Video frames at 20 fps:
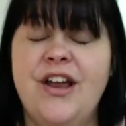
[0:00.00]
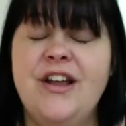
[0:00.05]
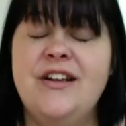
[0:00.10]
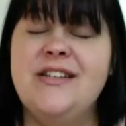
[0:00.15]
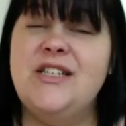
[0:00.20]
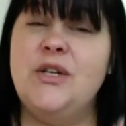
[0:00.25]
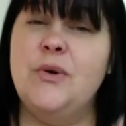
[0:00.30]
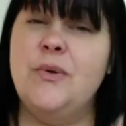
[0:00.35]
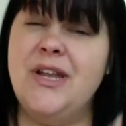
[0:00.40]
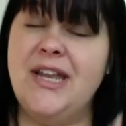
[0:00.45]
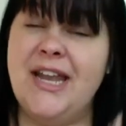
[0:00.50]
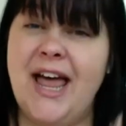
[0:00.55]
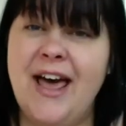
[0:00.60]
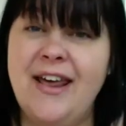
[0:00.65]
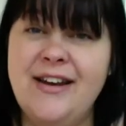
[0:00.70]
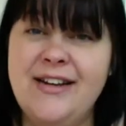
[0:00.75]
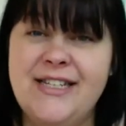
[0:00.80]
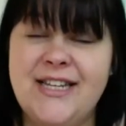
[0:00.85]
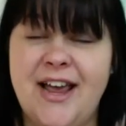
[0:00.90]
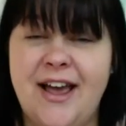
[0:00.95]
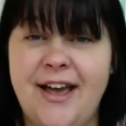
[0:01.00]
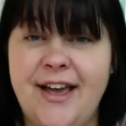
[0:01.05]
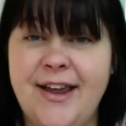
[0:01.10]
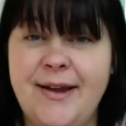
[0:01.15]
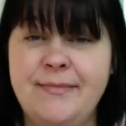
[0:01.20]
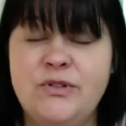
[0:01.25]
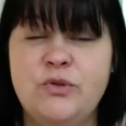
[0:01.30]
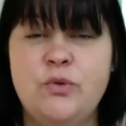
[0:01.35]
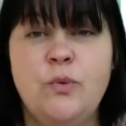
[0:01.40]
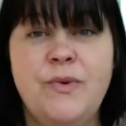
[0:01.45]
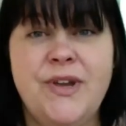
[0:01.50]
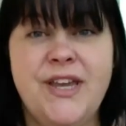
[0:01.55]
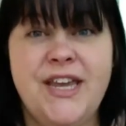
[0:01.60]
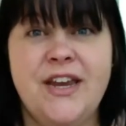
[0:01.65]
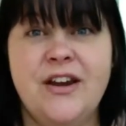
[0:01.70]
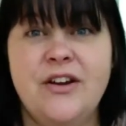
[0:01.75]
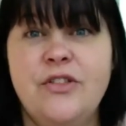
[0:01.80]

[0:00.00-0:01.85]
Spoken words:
So a lot of times when we hear